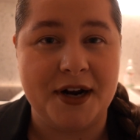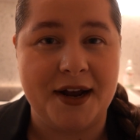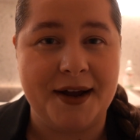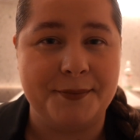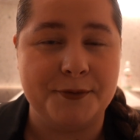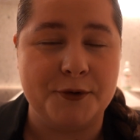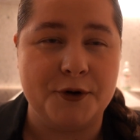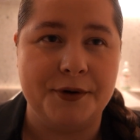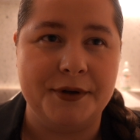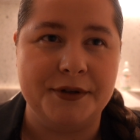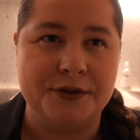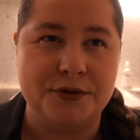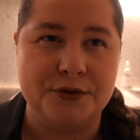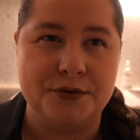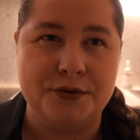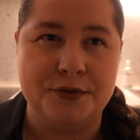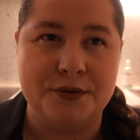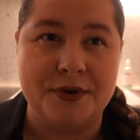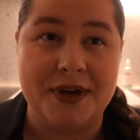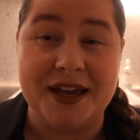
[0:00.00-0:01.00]
I'm going to
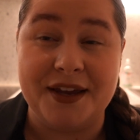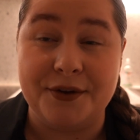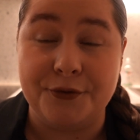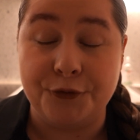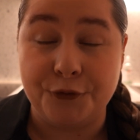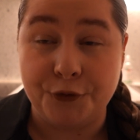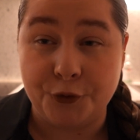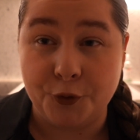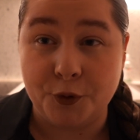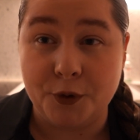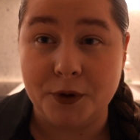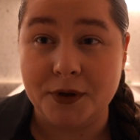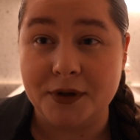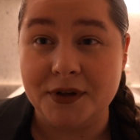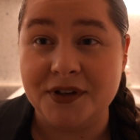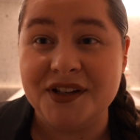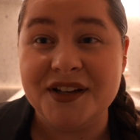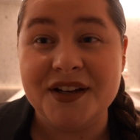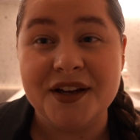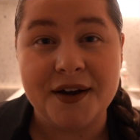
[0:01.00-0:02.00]
do a full